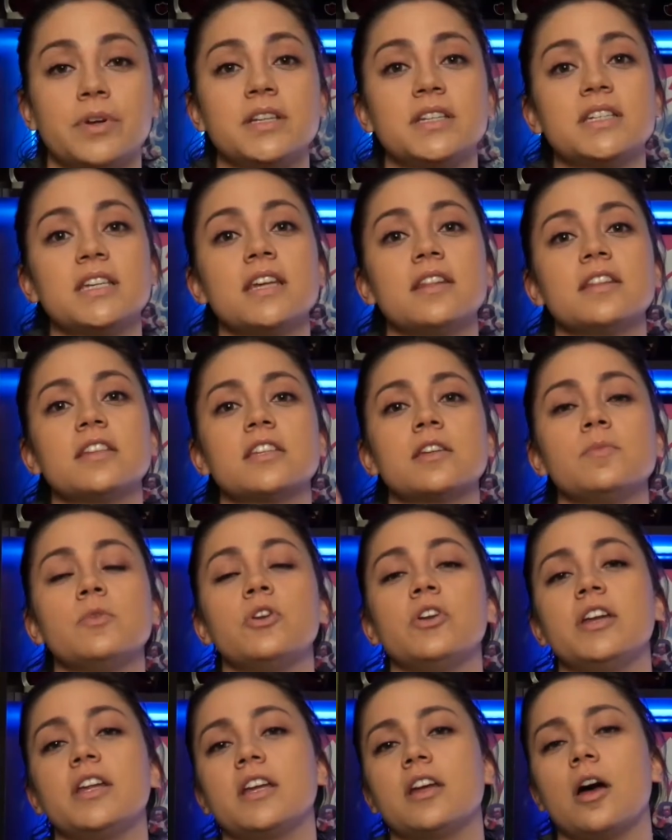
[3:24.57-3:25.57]
But seeing this
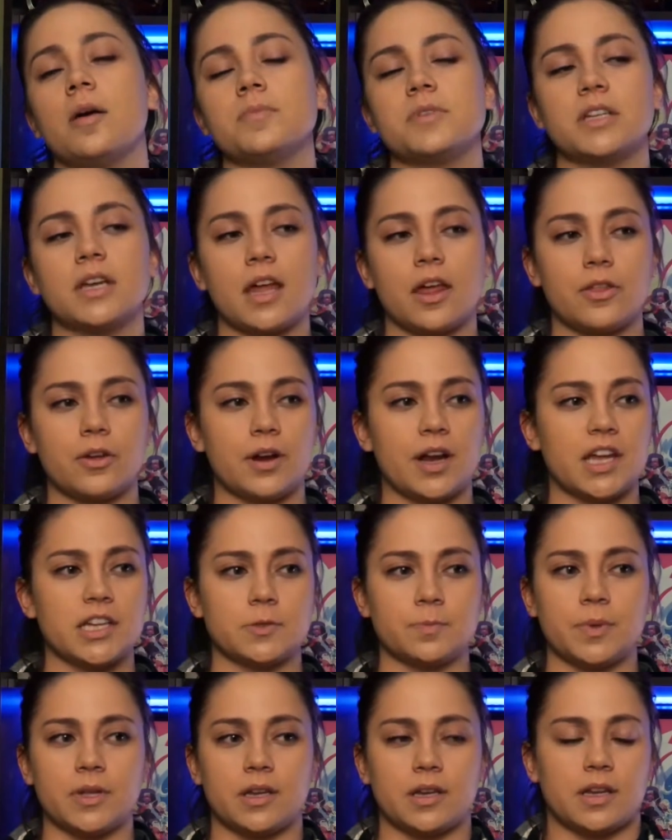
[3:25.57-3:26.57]
community come together
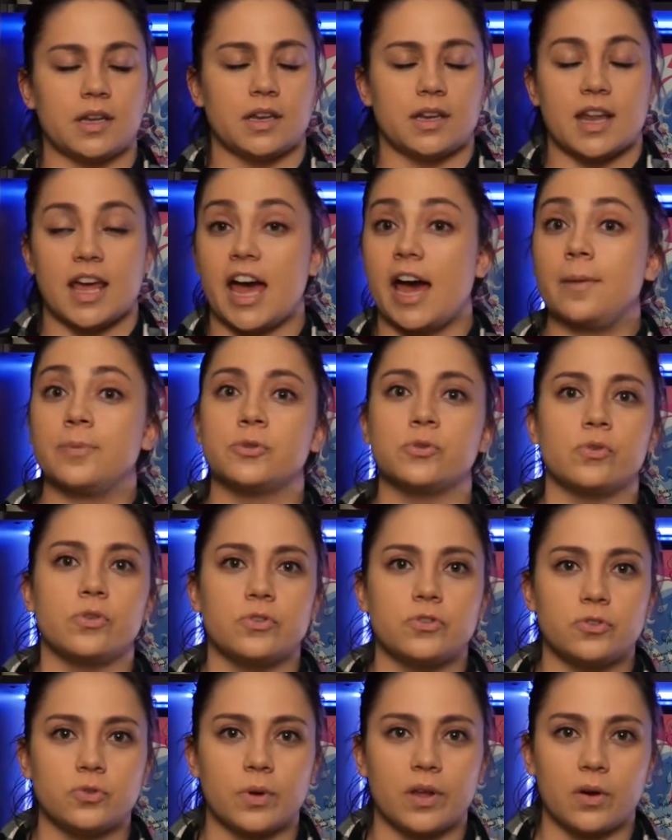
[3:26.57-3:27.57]
has been an
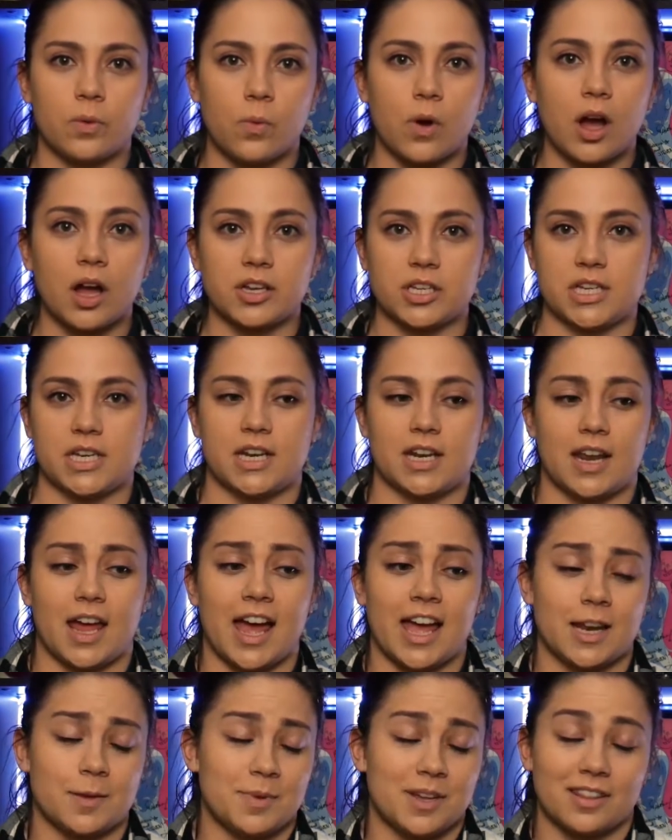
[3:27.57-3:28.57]
absolute joy to watch, and
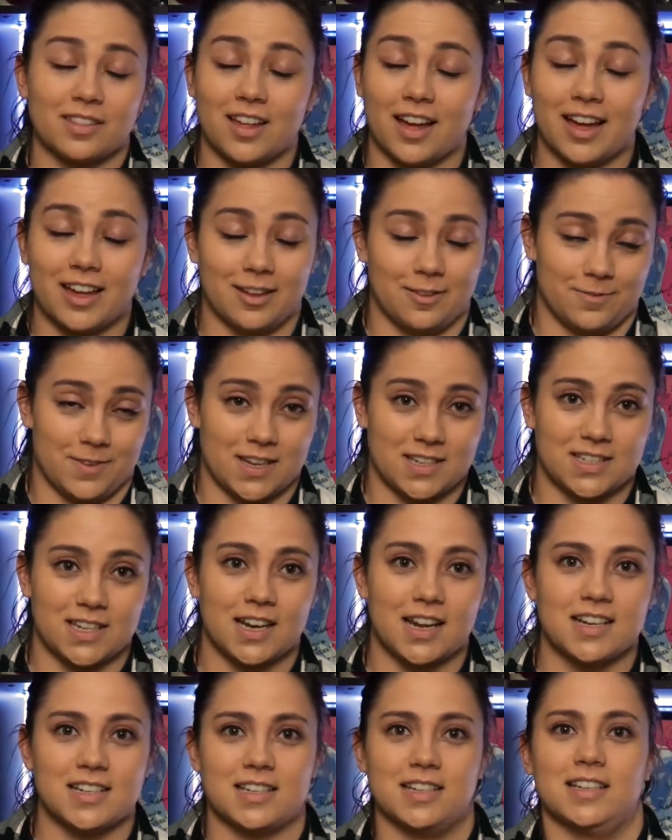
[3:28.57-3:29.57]
I'd be lying if I
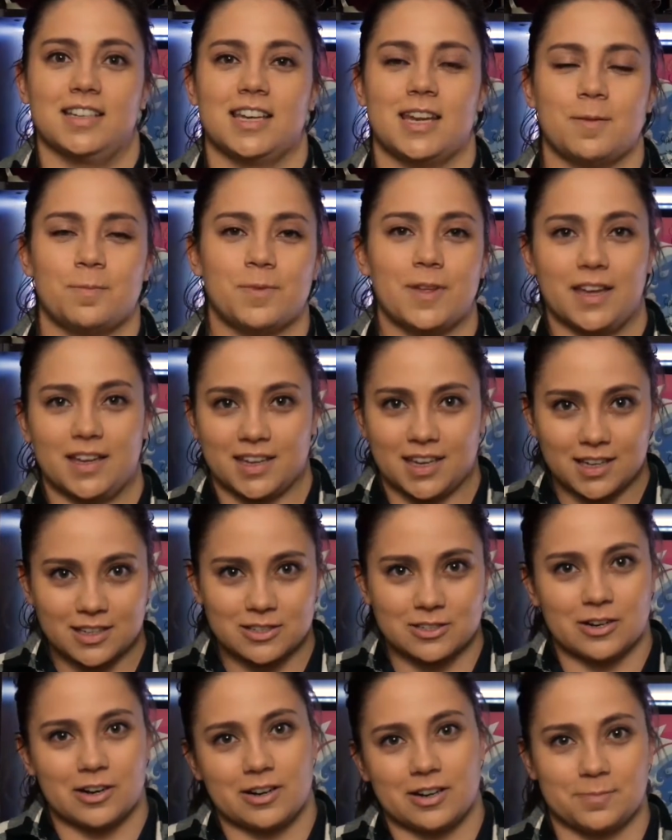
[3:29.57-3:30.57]
said I didn't keep that
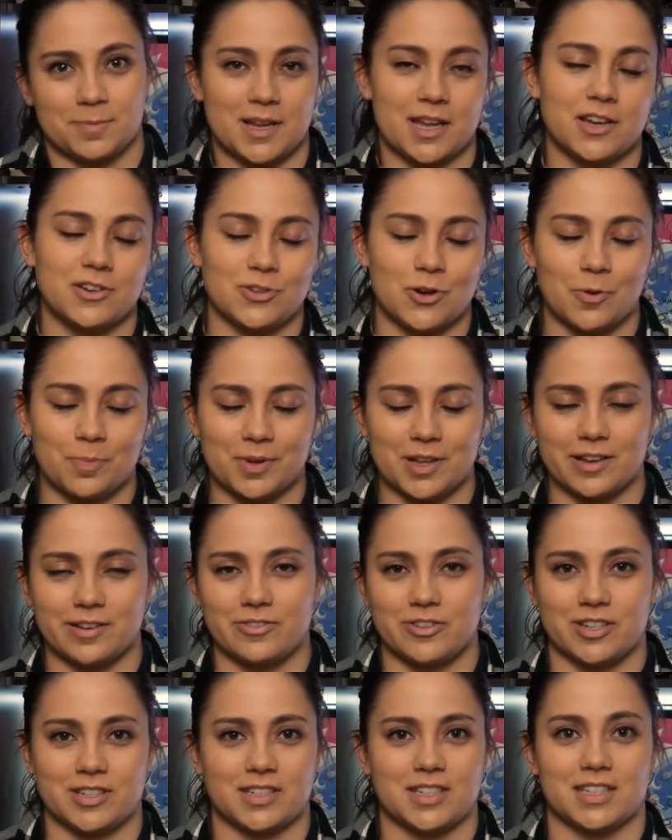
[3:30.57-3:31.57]
Kickstarter page
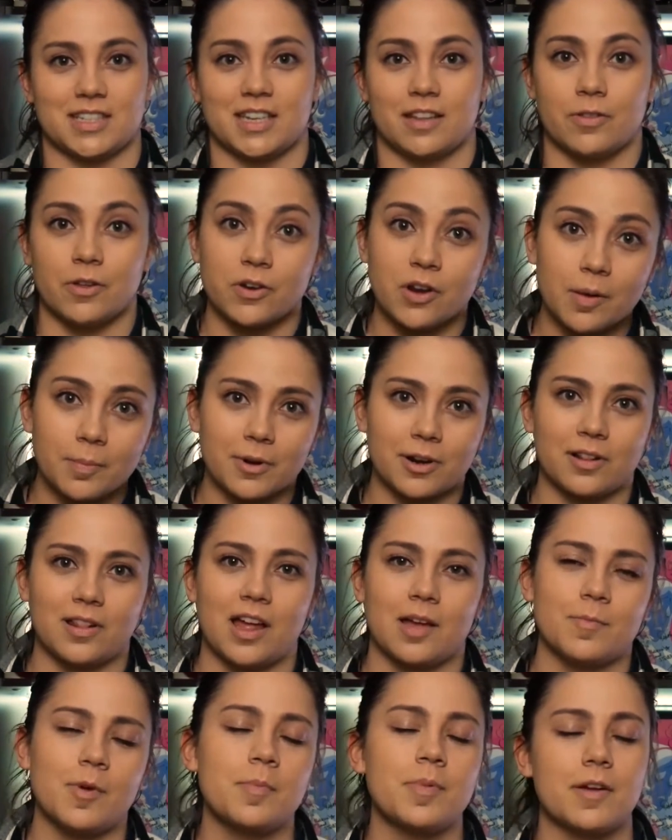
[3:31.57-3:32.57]
open just to see the number
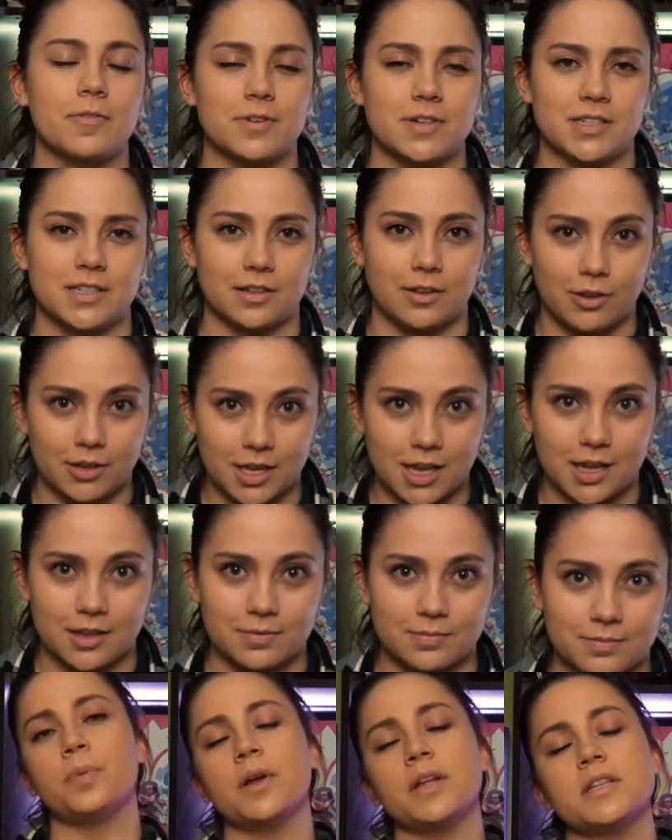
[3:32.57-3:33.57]
climb up every single
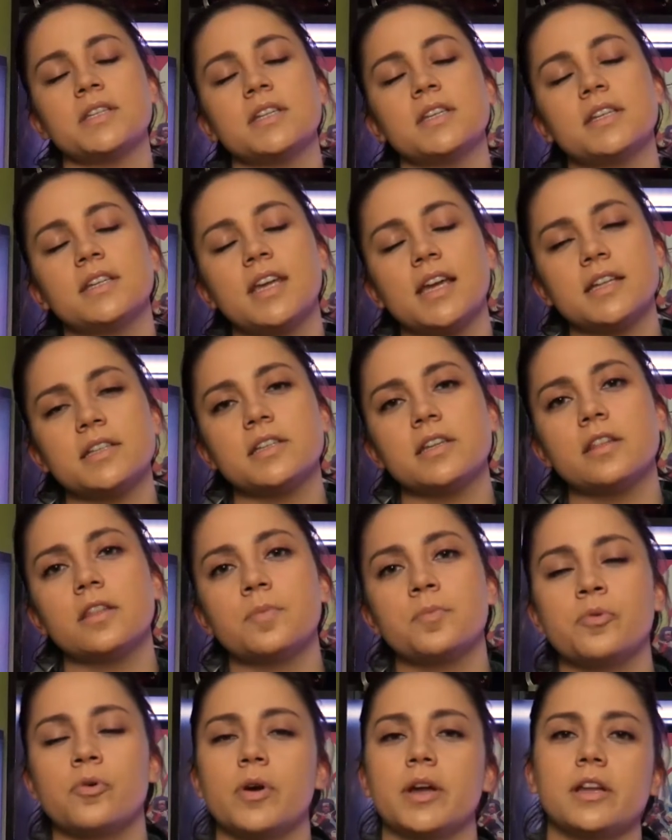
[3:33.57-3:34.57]
day. But to get to
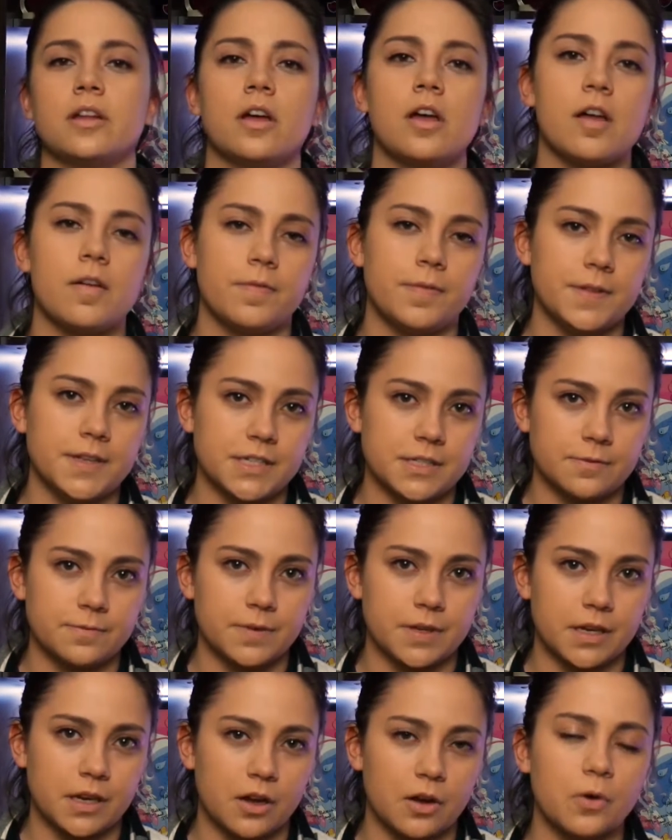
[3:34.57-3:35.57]
the point of this
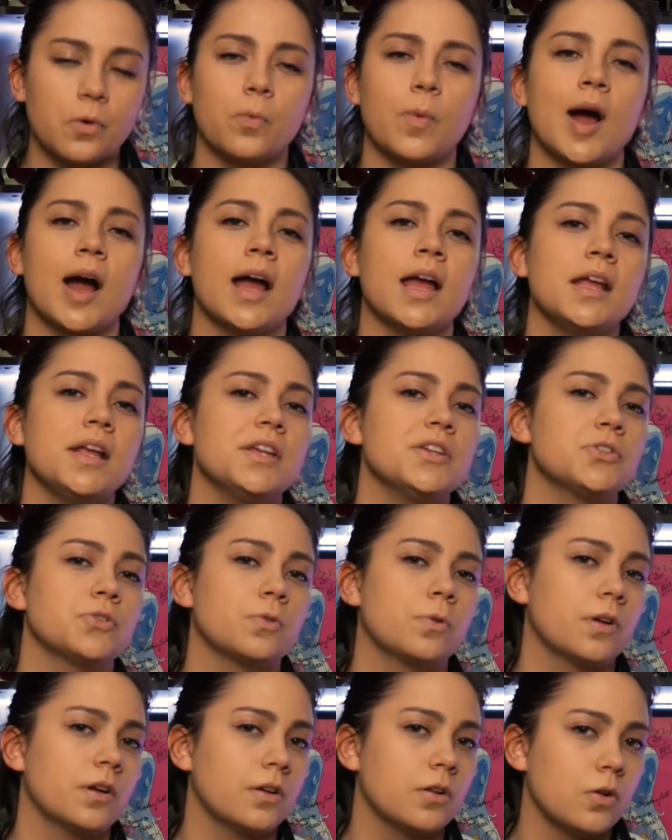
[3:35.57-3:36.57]
video, why
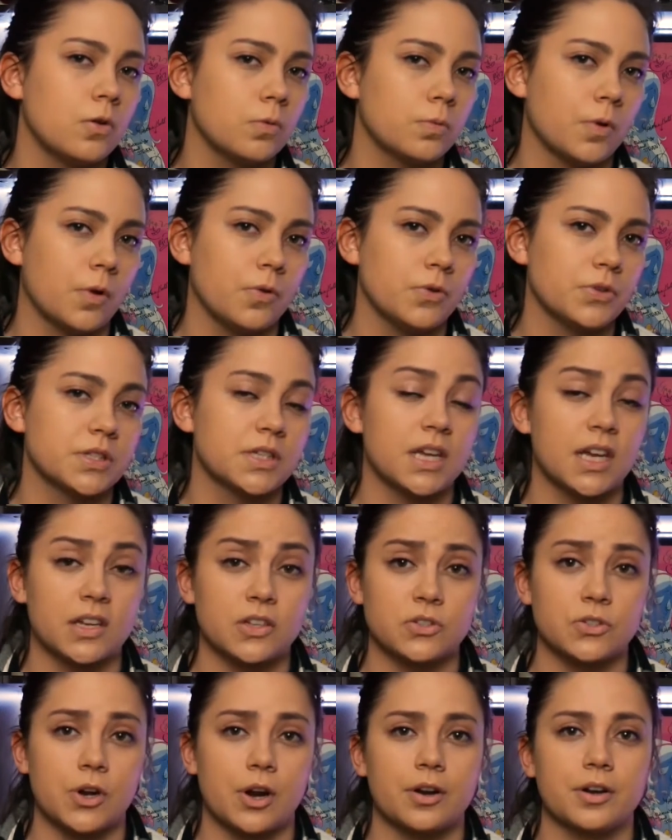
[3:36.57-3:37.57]
is Critical Role's
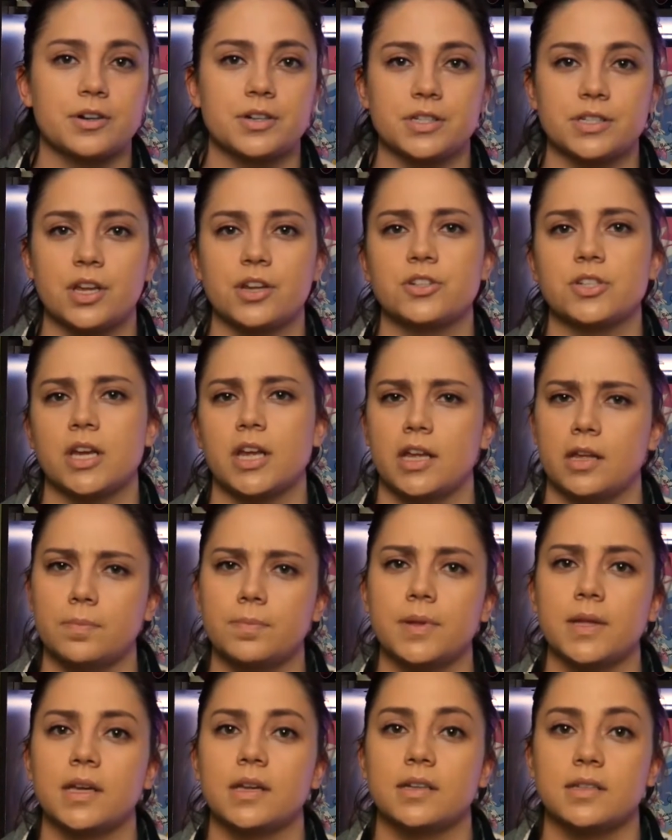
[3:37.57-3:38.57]
Kickstarter such a
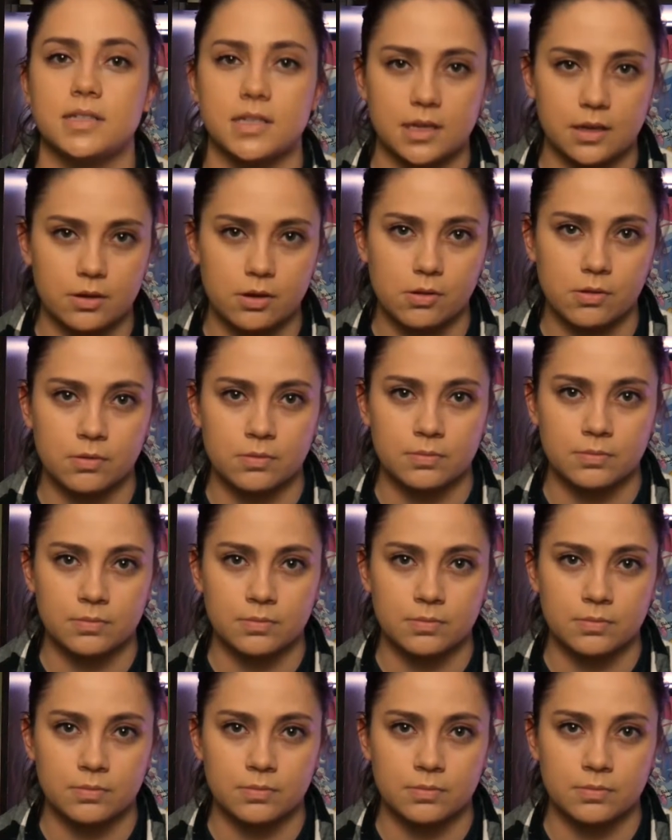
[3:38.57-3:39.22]
big deal?